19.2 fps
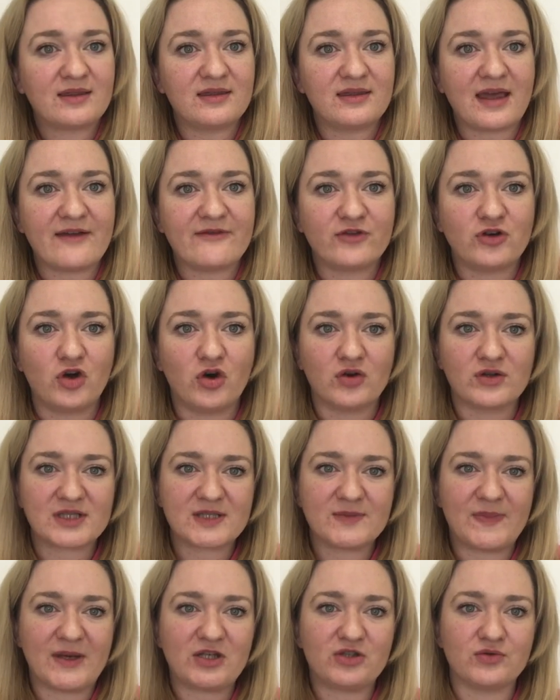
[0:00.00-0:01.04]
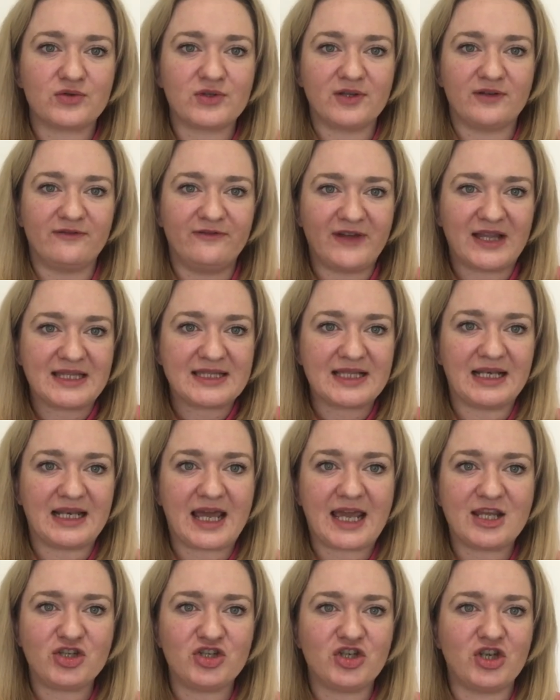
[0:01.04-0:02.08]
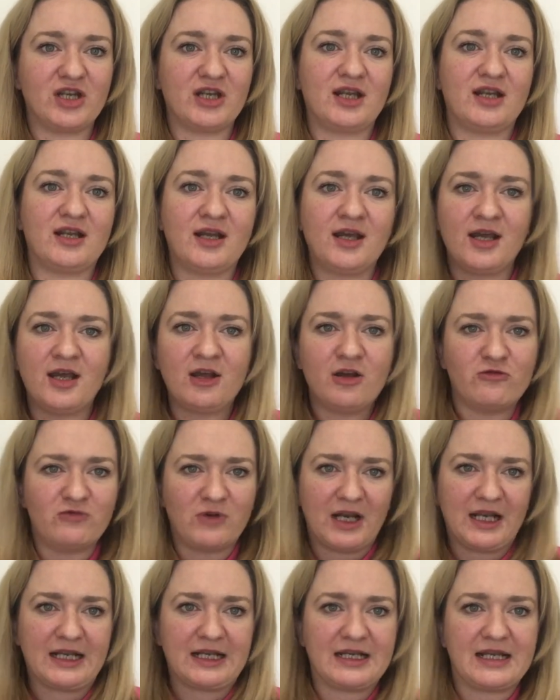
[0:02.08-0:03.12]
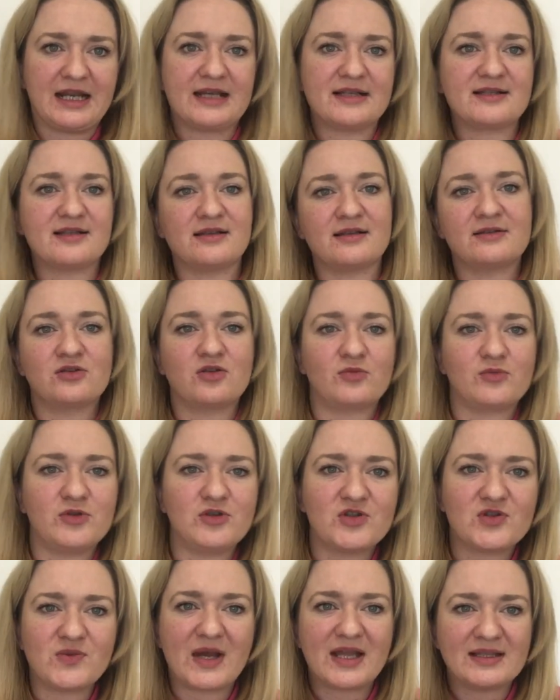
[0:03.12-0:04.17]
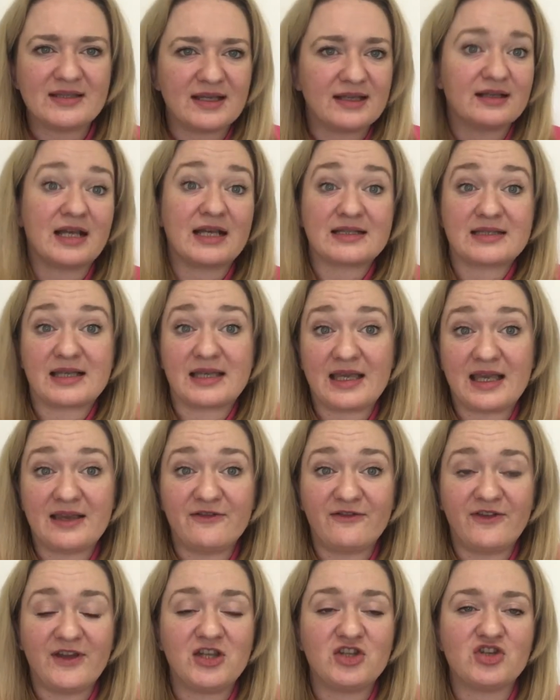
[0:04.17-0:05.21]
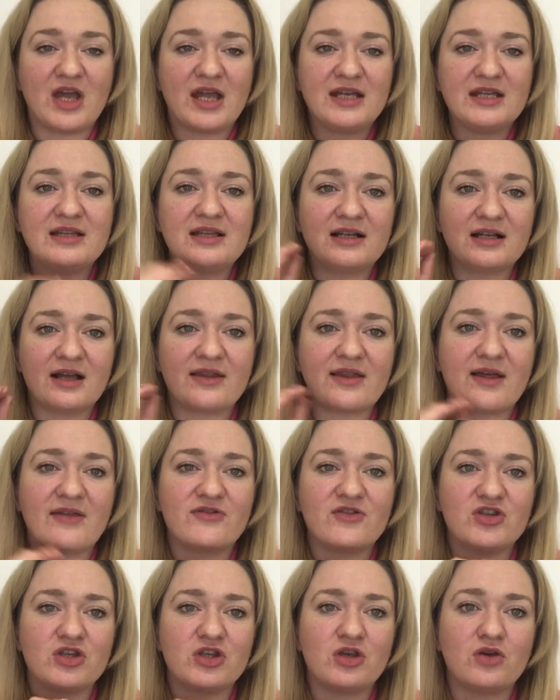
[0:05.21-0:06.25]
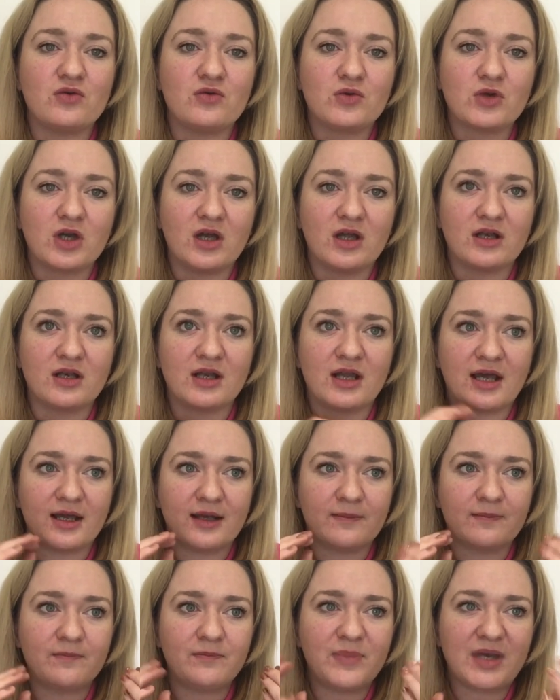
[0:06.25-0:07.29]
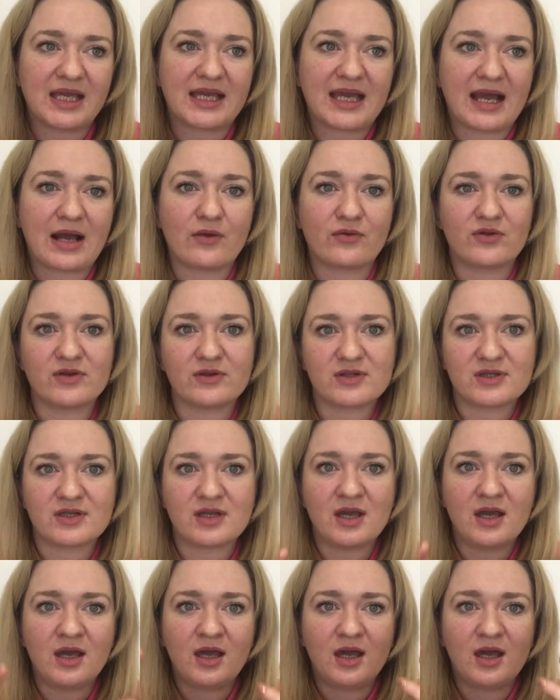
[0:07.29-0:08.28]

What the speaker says: they've got special sort of ventilation in running gear to stop you sweating, that's a key feature. Anything like that that you can pick out that's